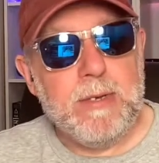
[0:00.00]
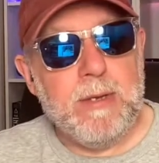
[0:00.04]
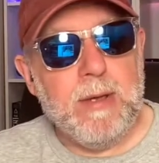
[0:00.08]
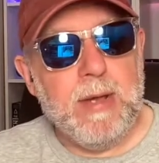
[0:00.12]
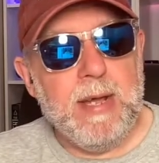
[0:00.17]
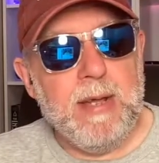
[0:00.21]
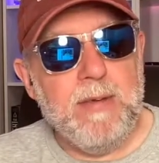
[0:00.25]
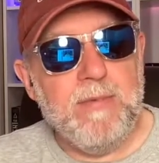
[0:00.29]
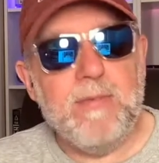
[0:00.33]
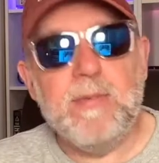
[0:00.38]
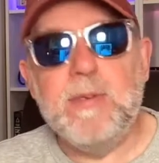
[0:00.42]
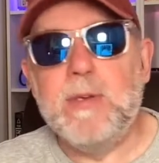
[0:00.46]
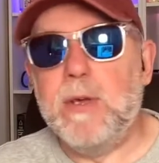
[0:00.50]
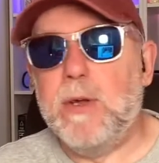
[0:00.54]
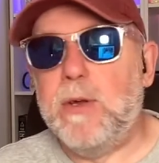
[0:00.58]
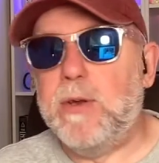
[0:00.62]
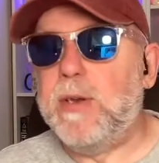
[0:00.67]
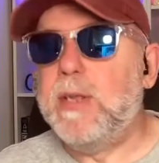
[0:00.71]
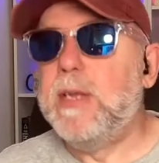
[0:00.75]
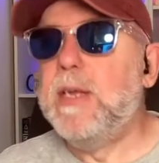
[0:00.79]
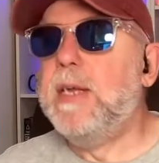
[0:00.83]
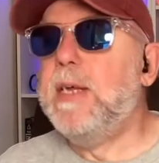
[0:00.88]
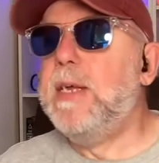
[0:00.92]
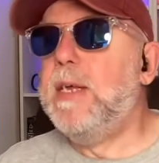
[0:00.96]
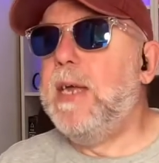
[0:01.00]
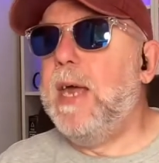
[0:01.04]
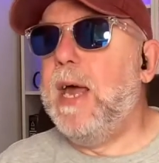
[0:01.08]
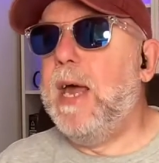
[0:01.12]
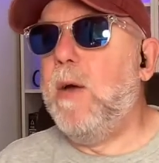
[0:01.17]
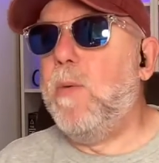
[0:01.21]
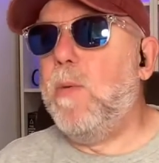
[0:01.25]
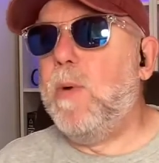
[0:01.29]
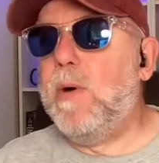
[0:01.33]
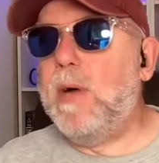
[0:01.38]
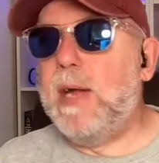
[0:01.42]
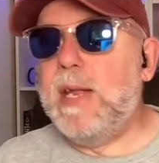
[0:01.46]
You have? Good.
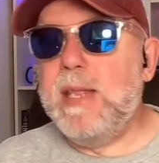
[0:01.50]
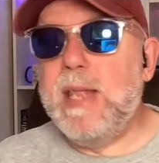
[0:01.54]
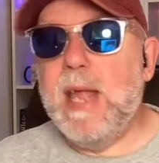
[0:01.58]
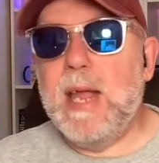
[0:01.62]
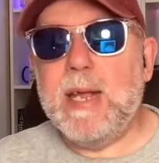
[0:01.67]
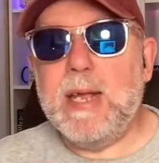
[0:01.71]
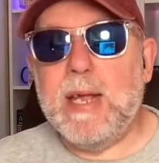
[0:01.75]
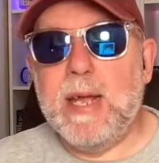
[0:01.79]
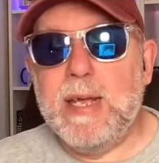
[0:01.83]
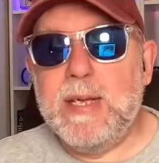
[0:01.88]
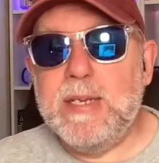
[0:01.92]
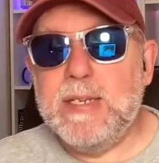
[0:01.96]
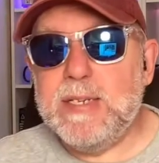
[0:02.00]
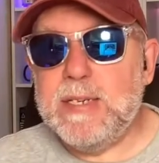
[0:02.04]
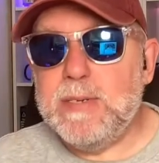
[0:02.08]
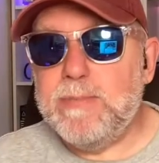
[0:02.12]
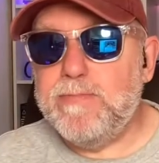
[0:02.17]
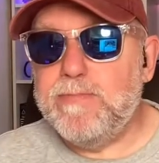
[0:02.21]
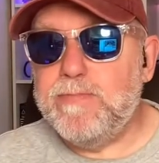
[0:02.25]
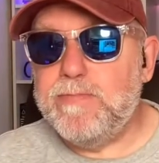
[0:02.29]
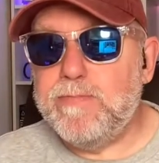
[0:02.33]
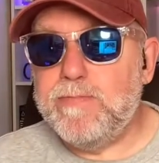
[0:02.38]
Well, in that case,